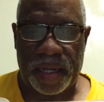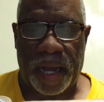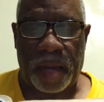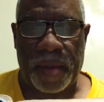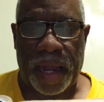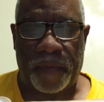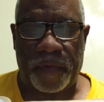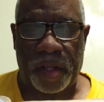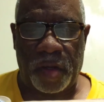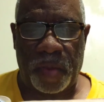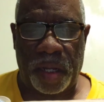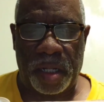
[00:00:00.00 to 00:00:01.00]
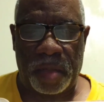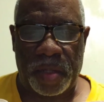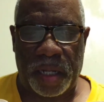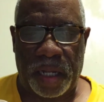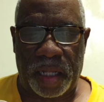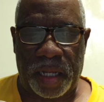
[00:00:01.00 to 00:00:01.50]
I'm Alpha and Omega, the
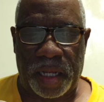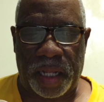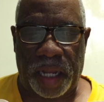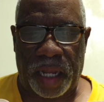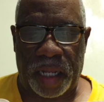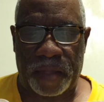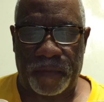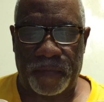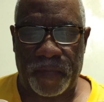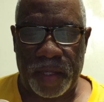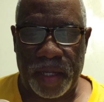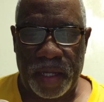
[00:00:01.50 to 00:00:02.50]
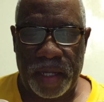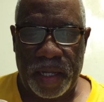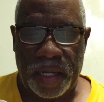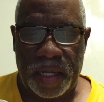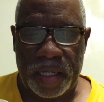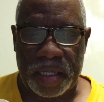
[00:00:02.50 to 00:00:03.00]
beginning and the end,
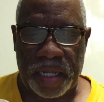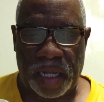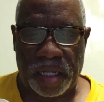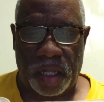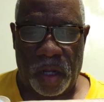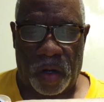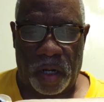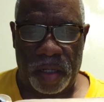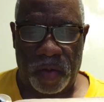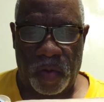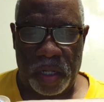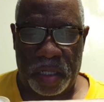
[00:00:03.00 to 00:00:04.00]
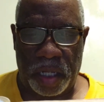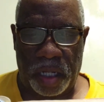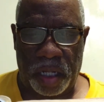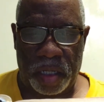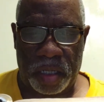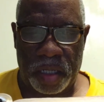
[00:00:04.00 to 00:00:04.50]
Said the Lord, which
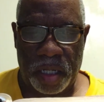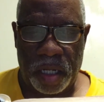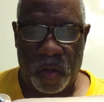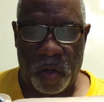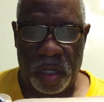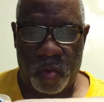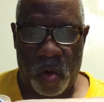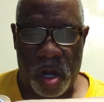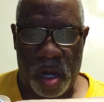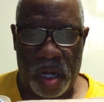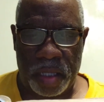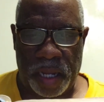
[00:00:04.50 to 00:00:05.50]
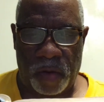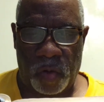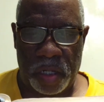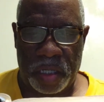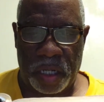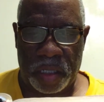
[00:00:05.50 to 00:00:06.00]
is, which was, and
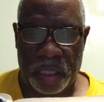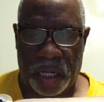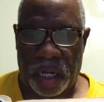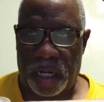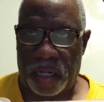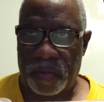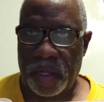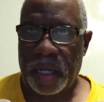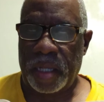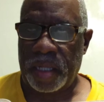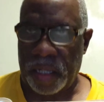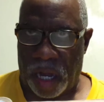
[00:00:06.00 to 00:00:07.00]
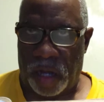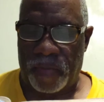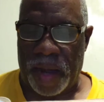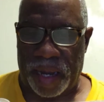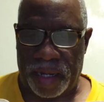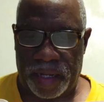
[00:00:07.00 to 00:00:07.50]
which is to come, the
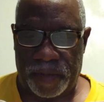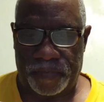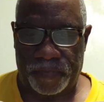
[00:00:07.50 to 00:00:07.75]
Almighty.